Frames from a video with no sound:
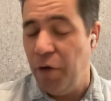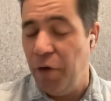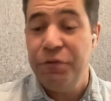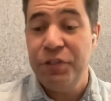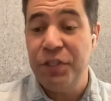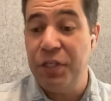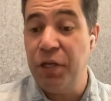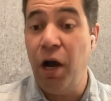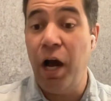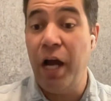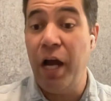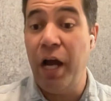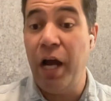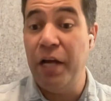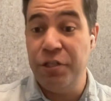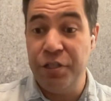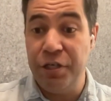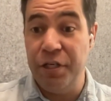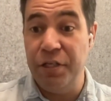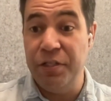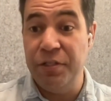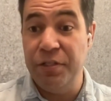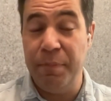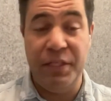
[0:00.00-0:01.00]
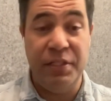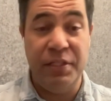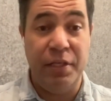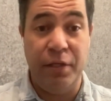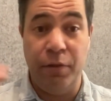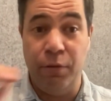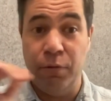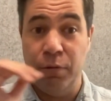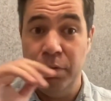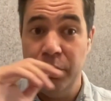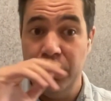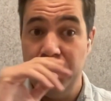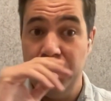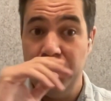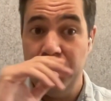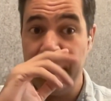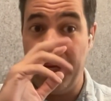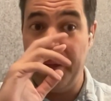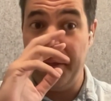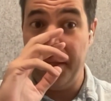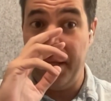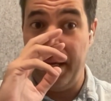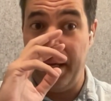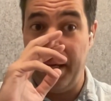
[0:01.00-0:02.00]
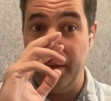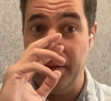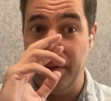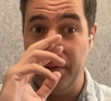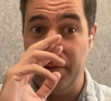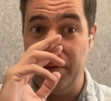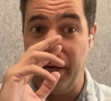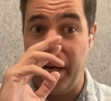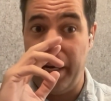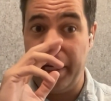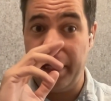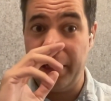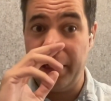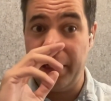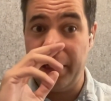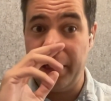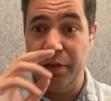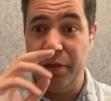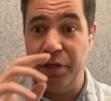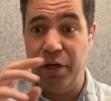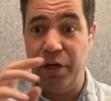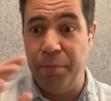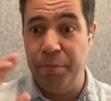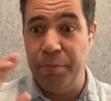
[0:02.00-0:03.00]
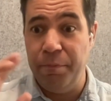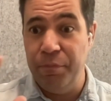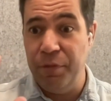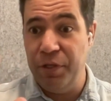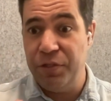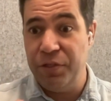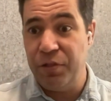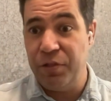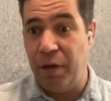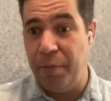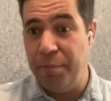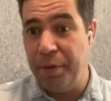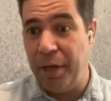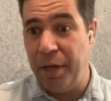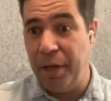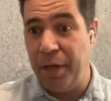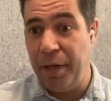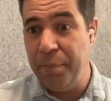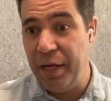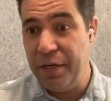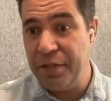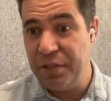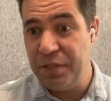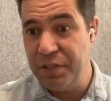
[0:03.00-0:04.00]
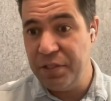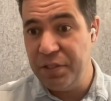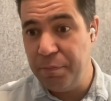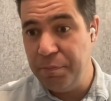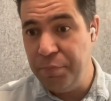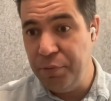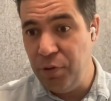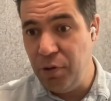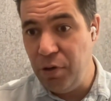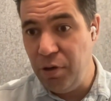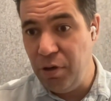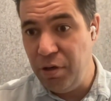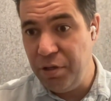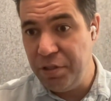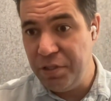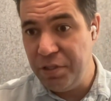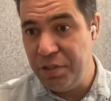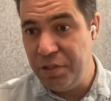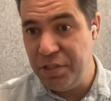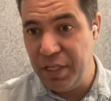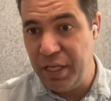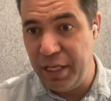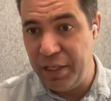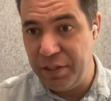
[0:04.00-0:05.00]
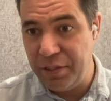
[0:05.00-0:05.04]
Obviously, hydrogen is a big deal down there. Like it's got bipartisan support.